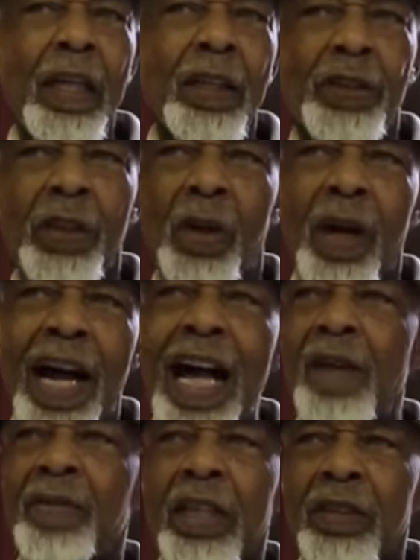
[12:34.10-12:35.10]
So
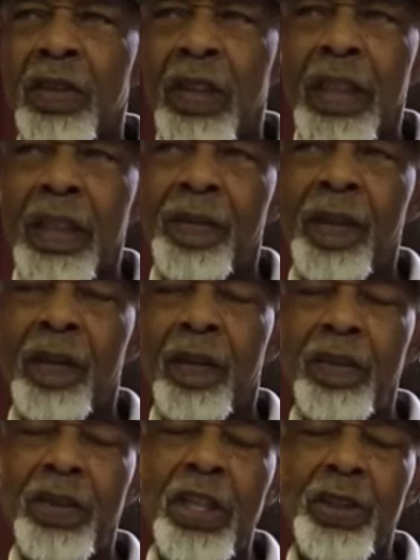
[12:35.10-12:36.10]
obviously, the
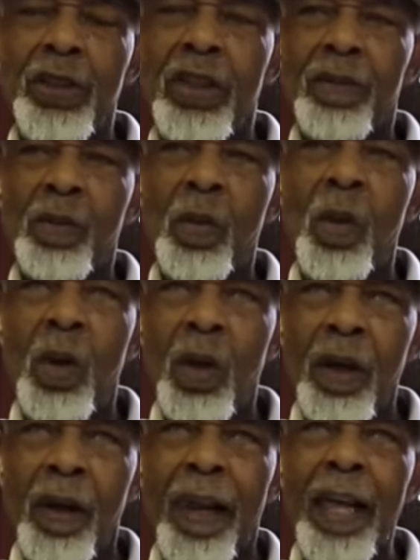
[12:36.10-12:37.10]
condition of
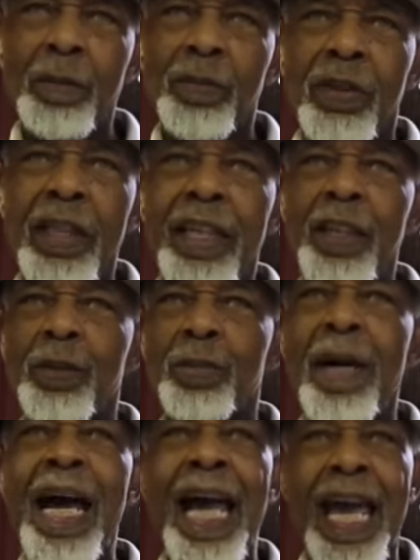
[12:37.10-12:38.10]
war helped set his
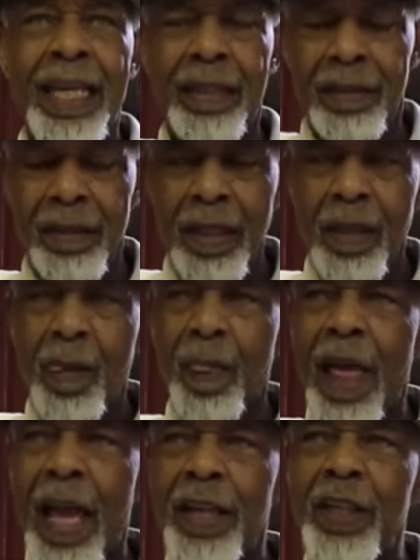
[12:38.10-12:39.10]
mind.
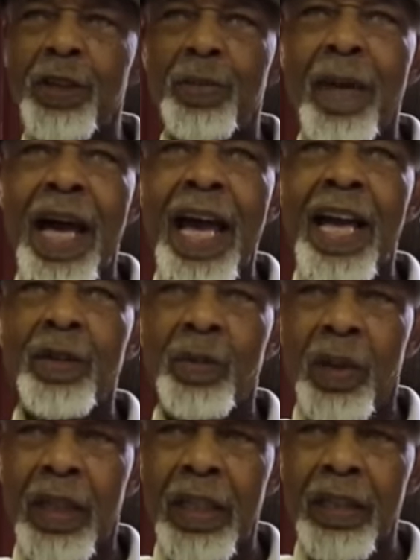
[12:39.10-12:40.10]
And his mind
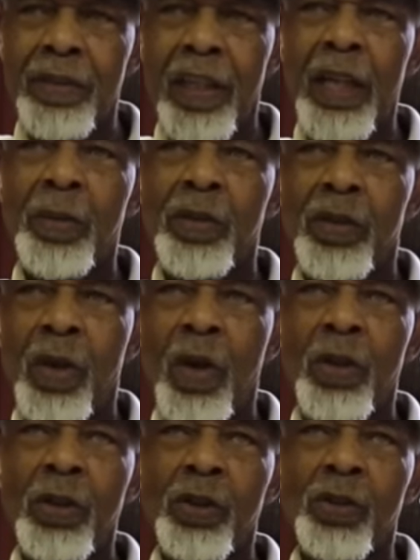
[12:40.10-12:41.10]
was he was
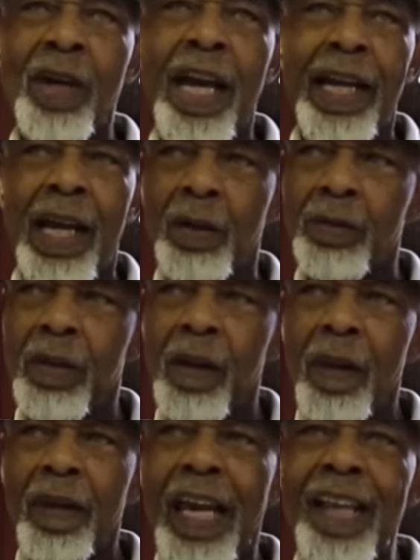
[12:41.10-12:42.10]
going to strike out
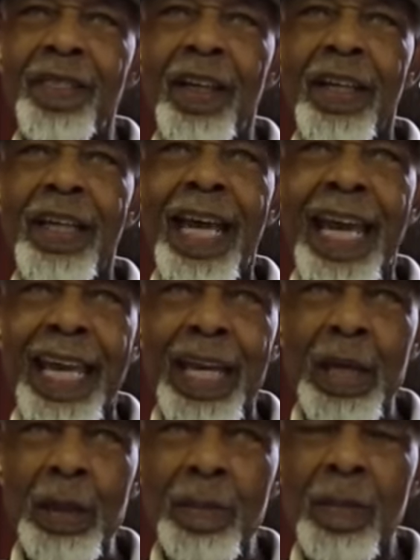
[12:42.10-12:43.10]
in the
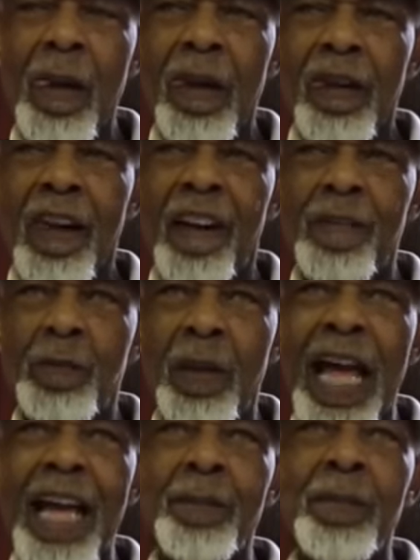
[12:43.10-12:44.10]
name of
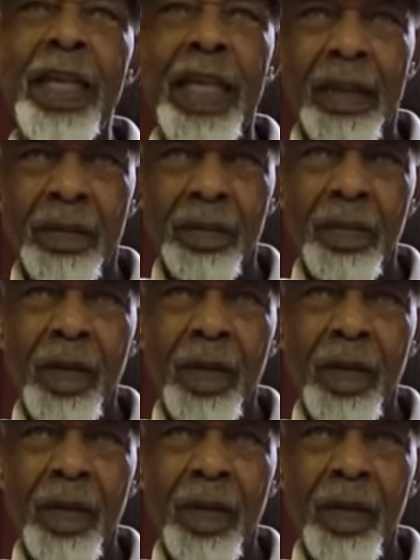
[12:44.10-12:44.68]
black men